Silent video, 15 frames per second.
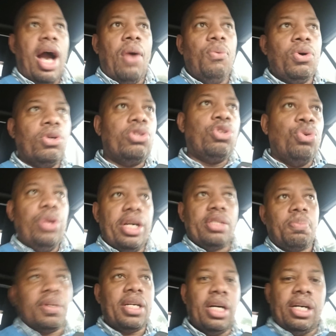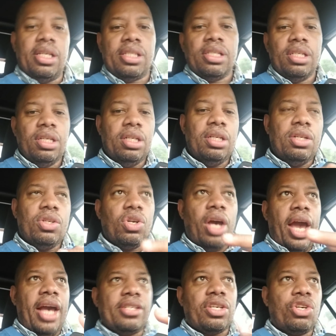we gonna do this? Because
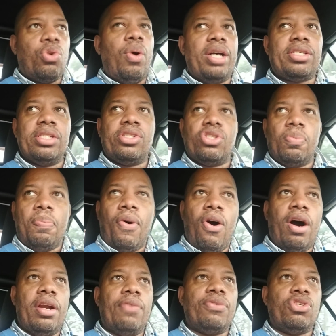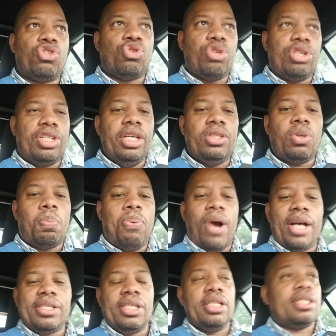asking questions is a part of the strategic
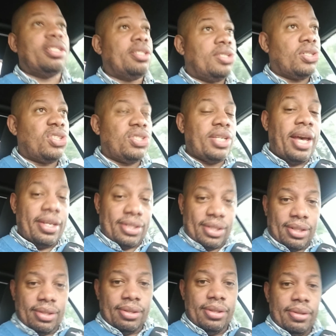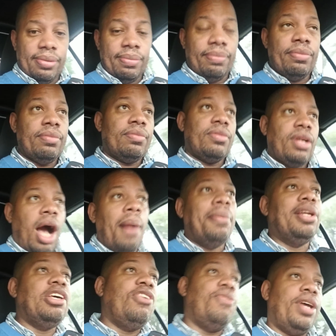process to success. I'm gonna
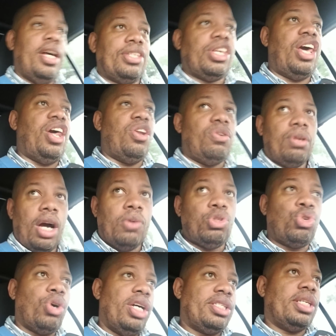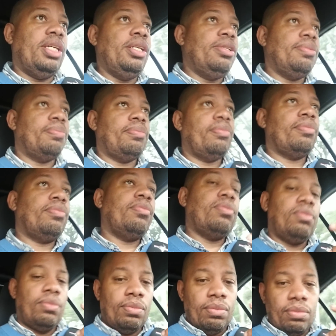leave it at that. I'm Troy T.
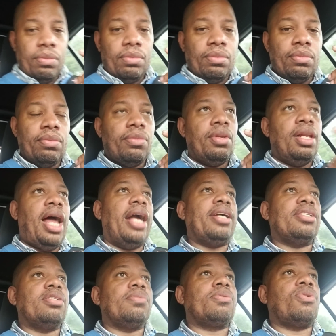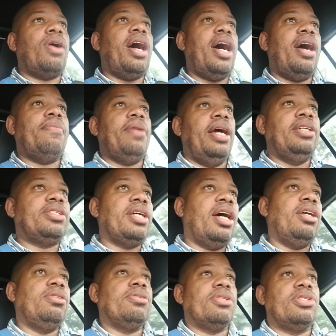Like and subscribe.
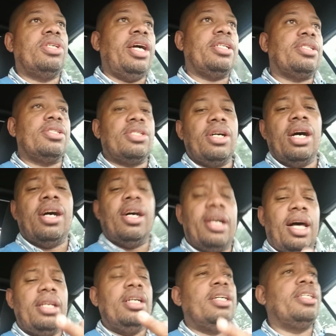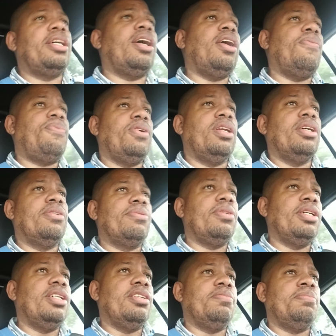H-Town, Houston, Texas. God, I love y'all. If you don't
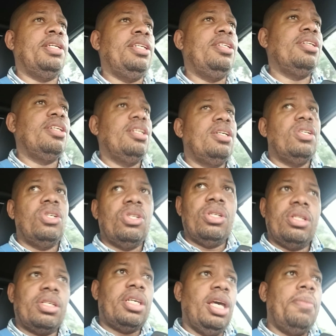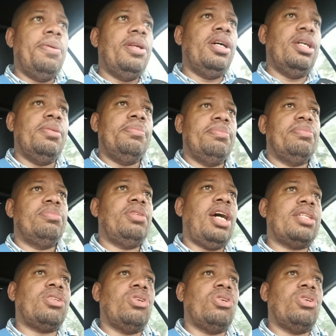love me, keep it up. Dr.